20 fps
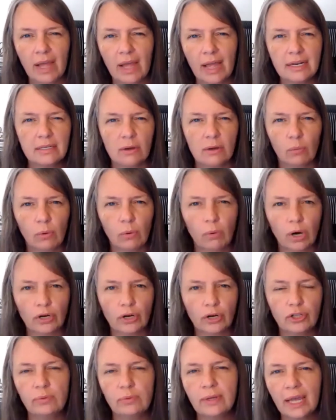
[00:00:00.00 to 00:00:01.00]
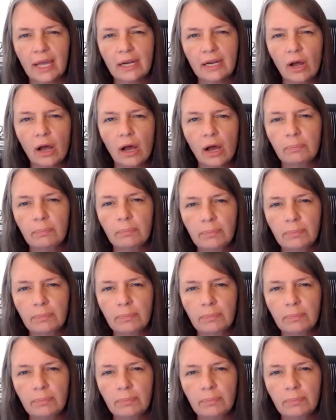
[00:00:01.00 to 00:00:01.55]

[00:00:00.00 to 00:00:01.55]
That doesn't work. You cannot